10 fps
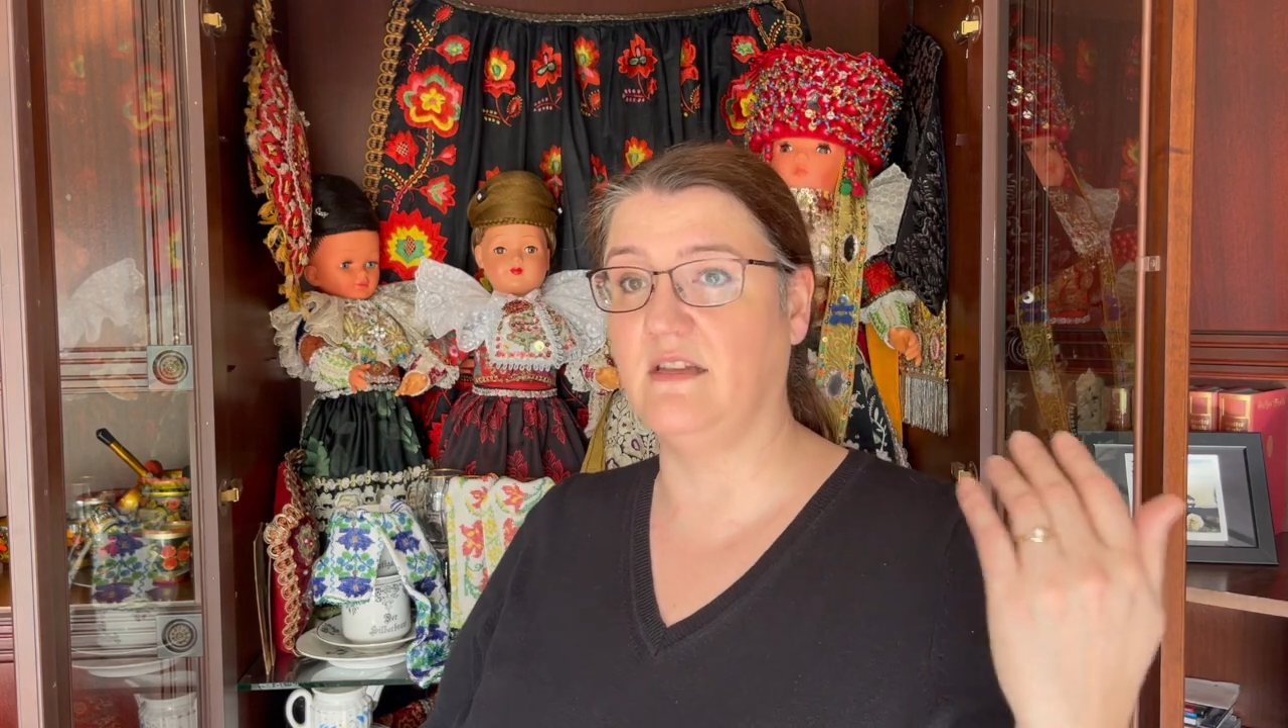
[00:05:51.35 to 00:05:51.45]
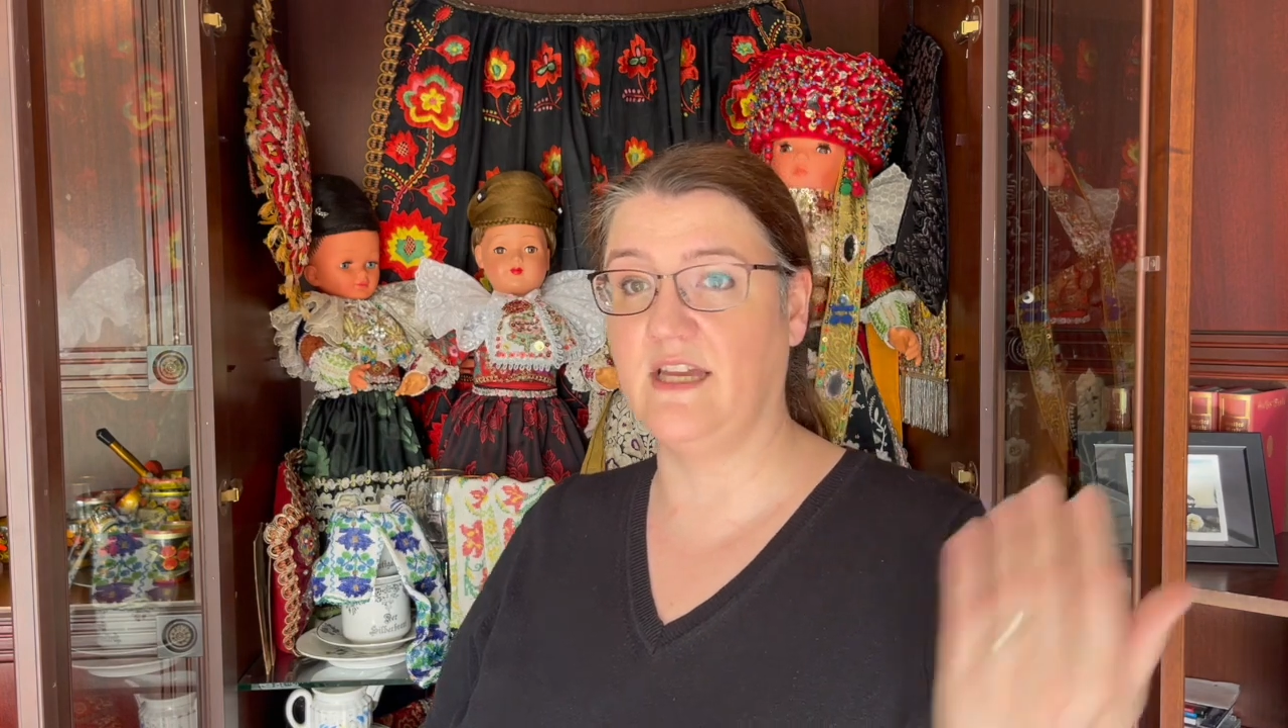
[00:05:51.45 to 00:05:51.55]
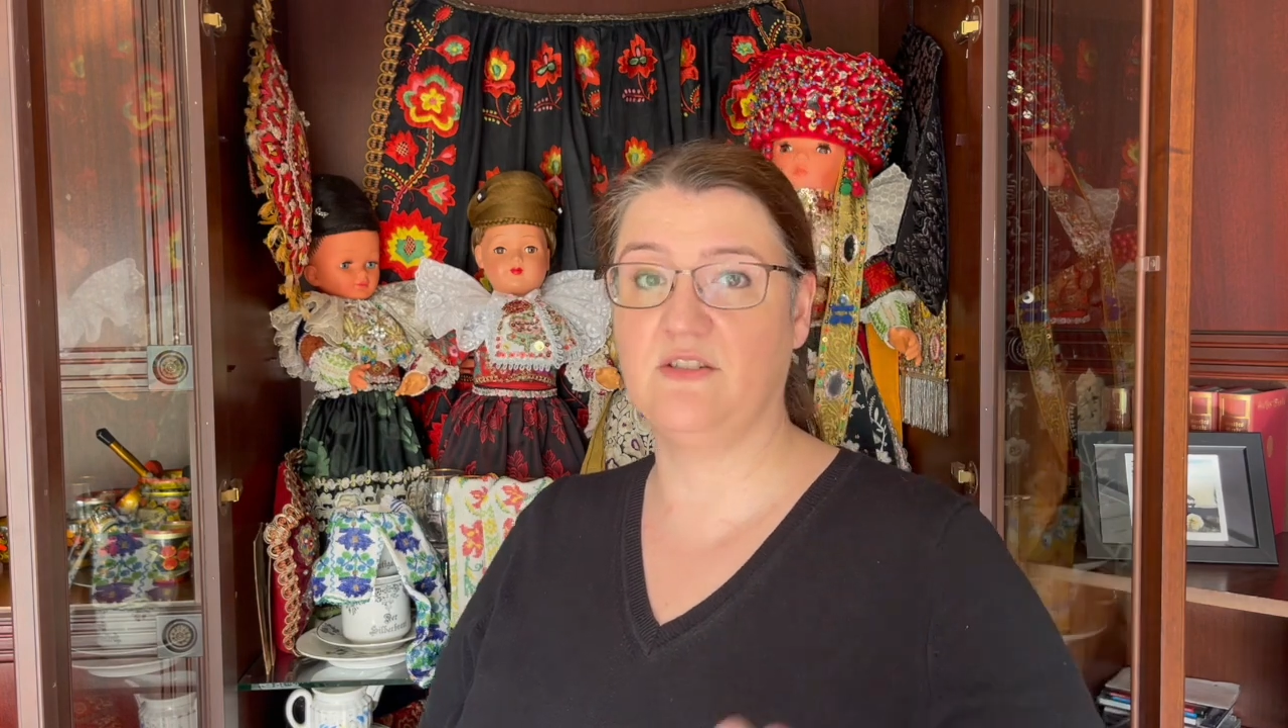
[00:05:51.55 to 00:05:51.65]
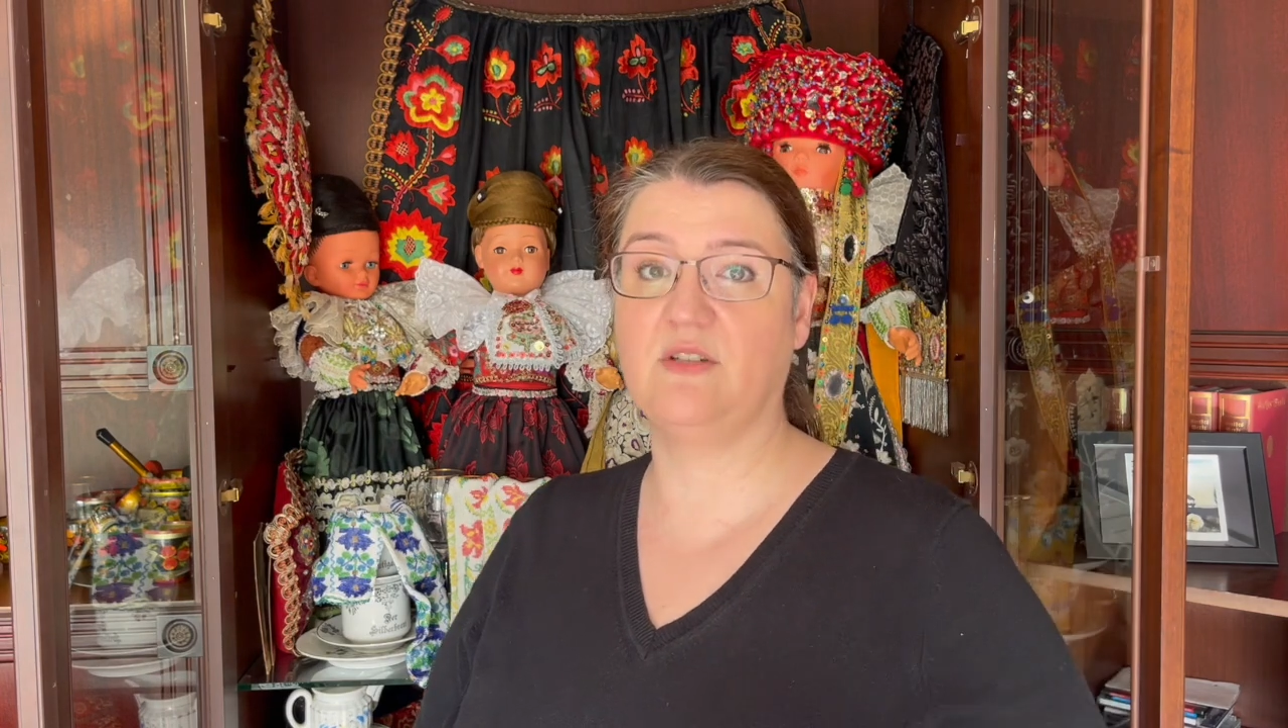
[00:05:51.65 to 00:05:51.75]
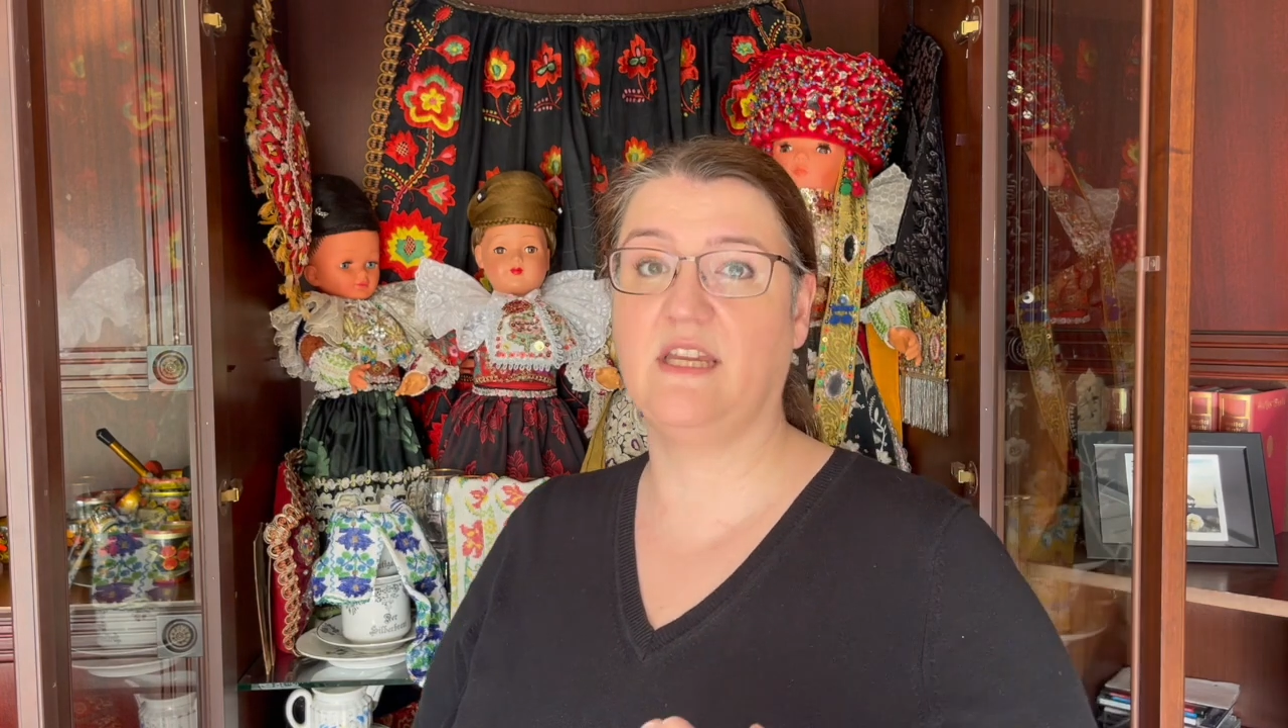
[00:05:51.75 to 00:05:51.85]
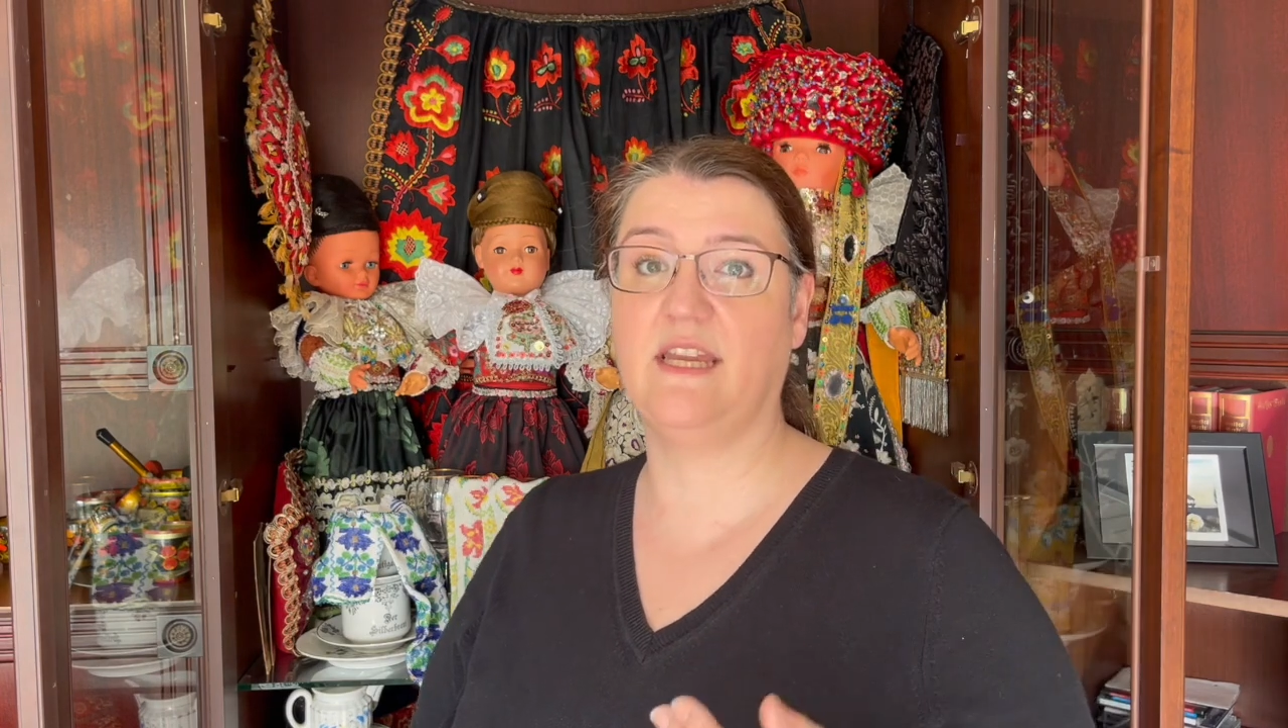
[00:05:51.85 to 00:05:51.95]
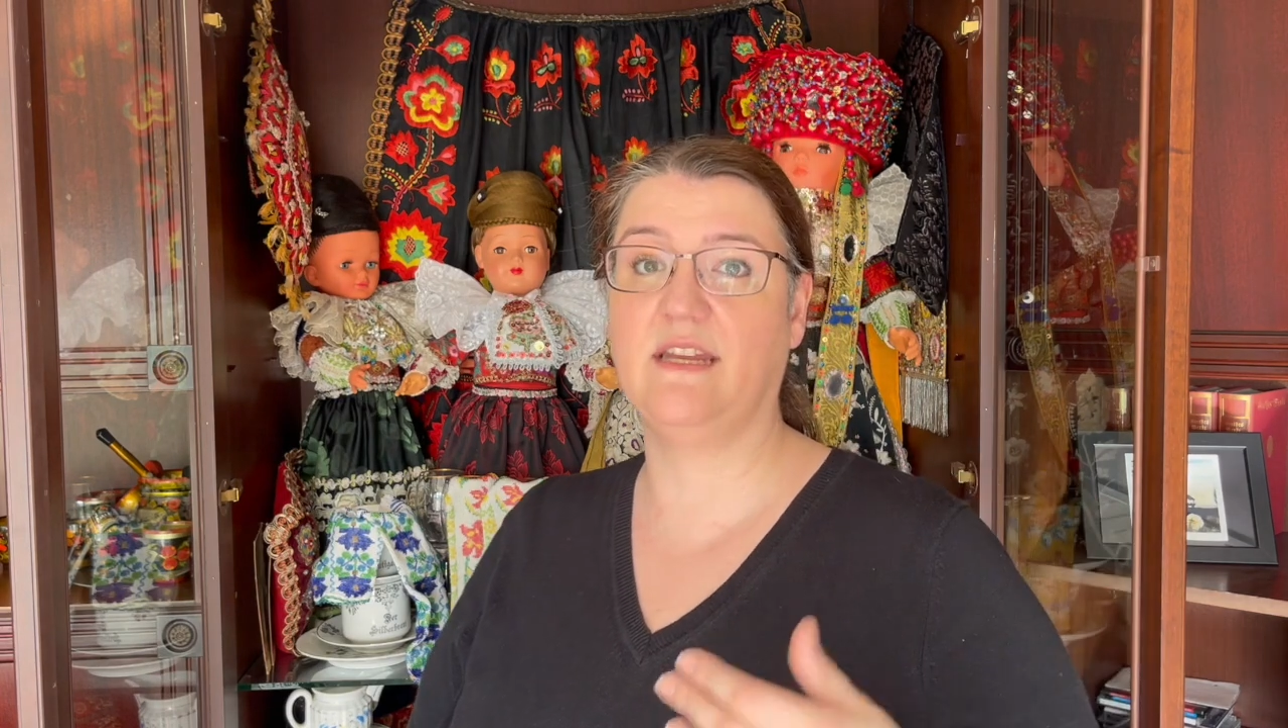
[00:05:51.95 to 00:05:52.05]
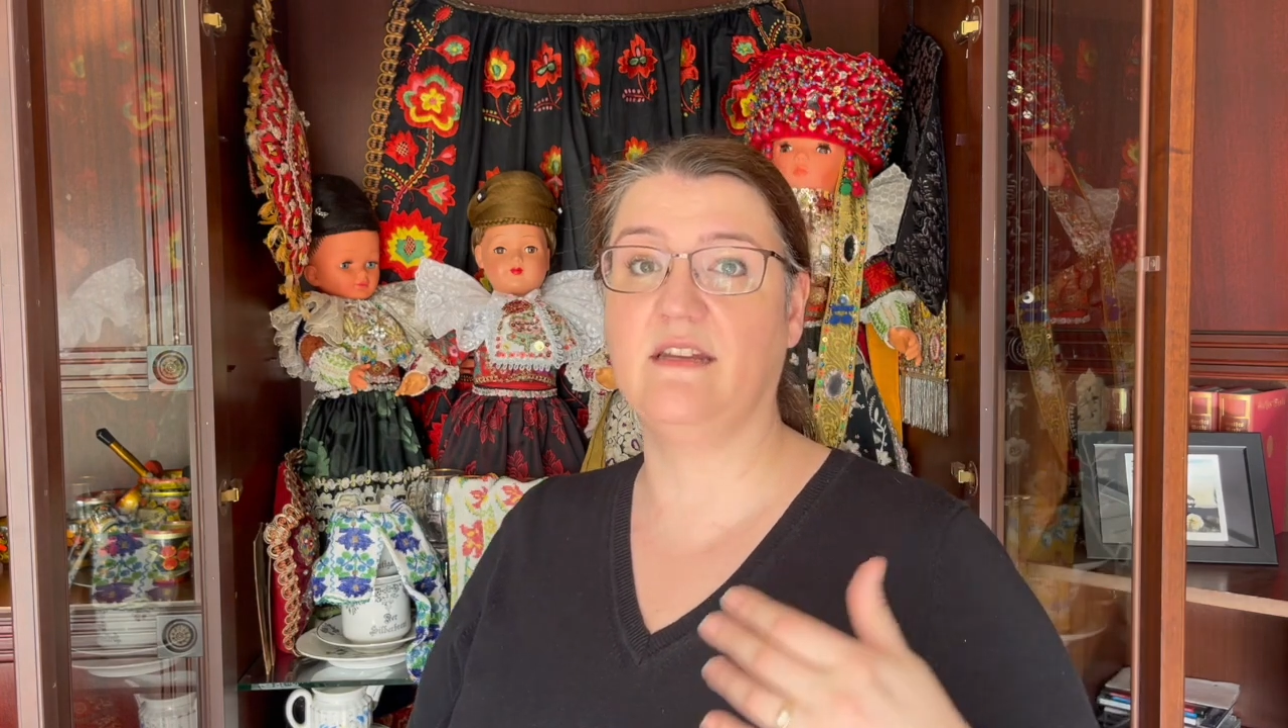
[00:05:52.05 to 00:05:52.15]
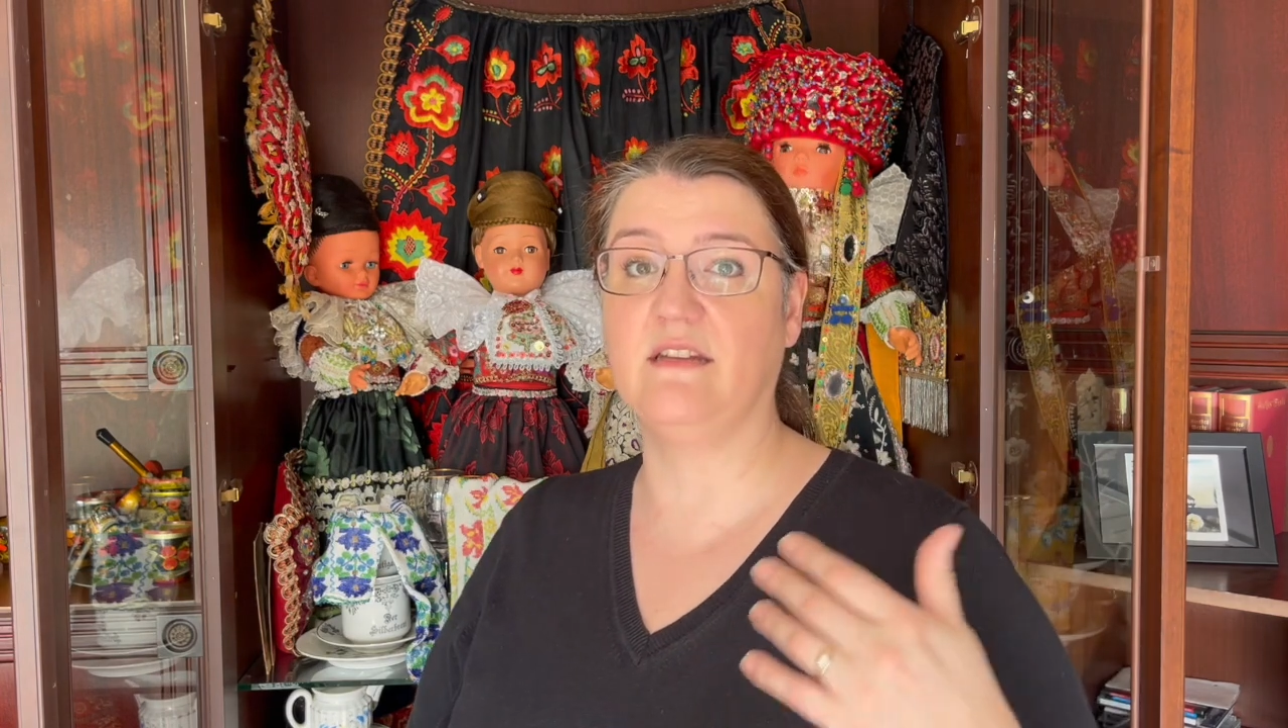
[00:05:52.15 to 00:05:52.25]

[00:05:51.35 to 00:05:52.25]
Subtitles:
educate